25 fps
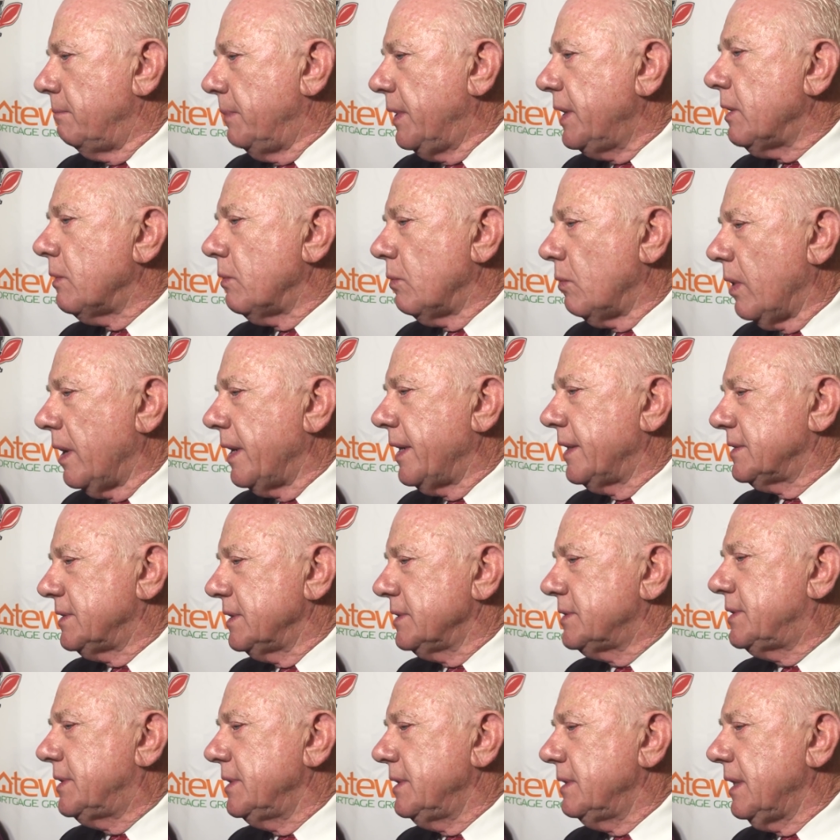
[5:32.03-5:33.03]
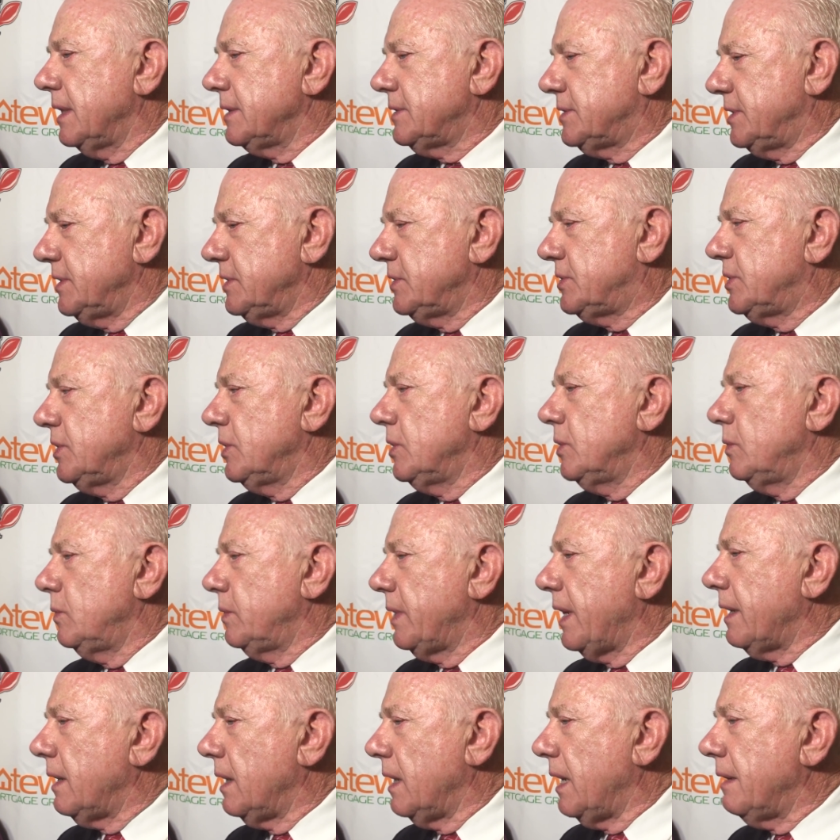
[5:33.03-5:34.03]
But it ranks, that TCU,
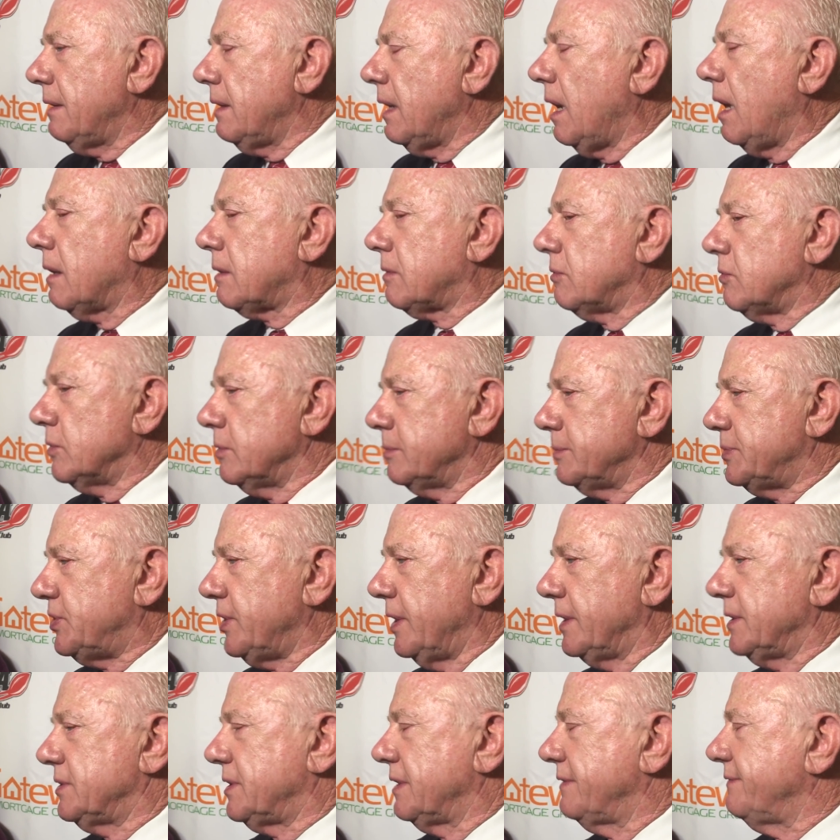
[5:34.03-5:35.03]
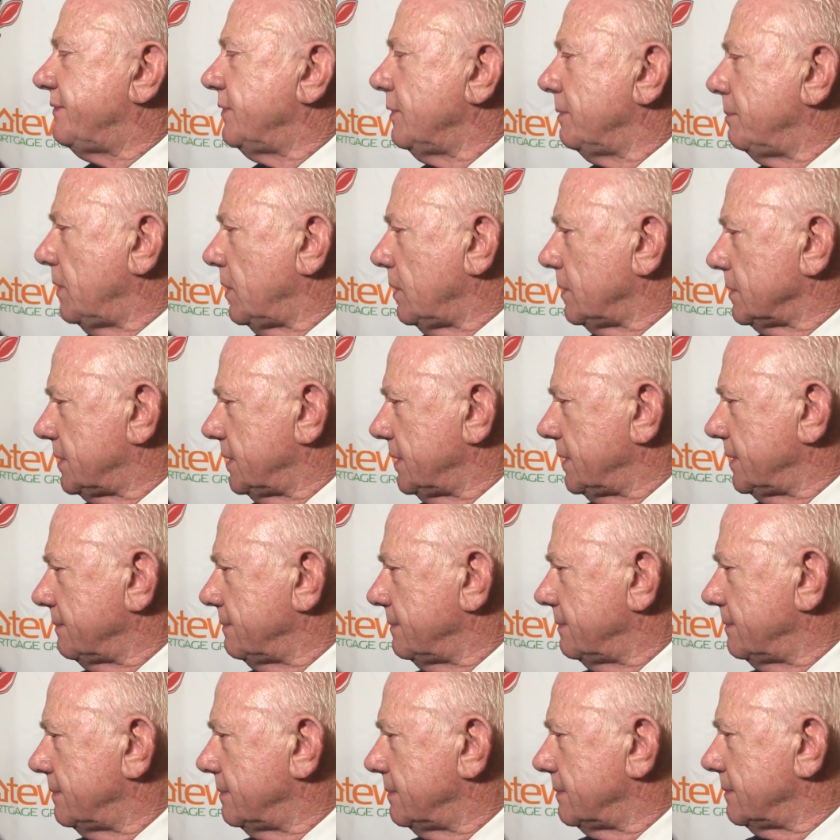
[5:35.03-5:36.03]
that locker room changed that football team.
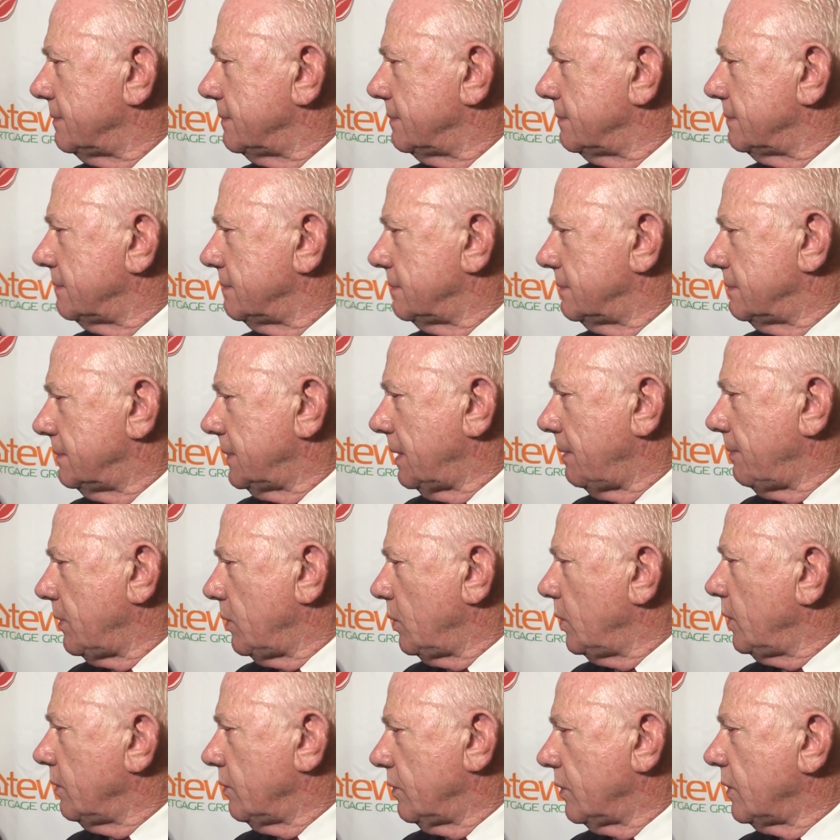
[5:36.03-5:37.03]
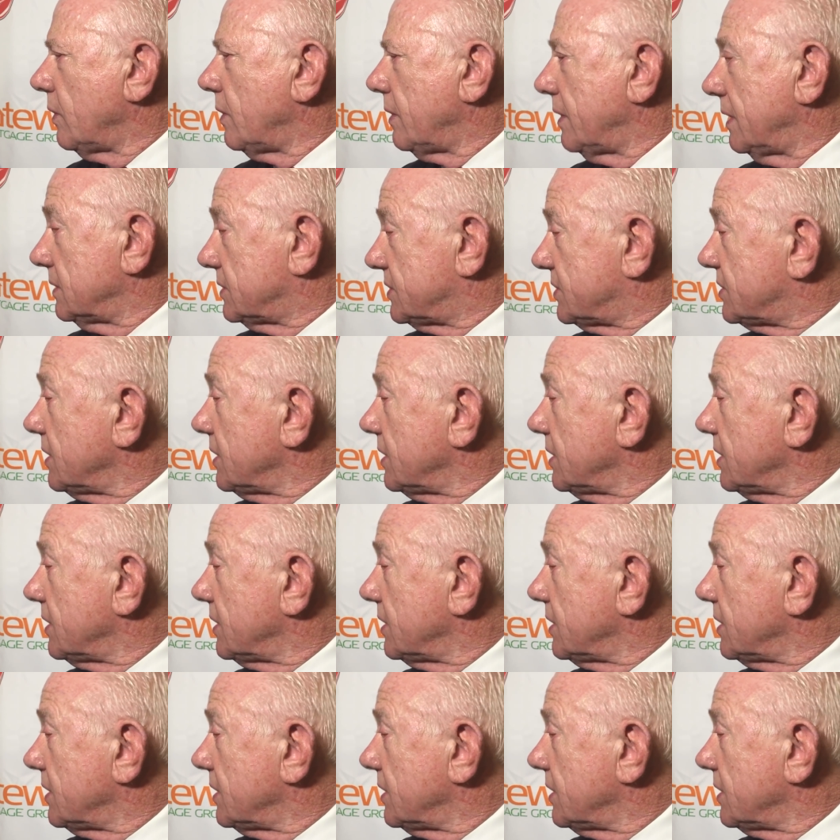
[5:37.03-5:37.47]
I mean, we were going to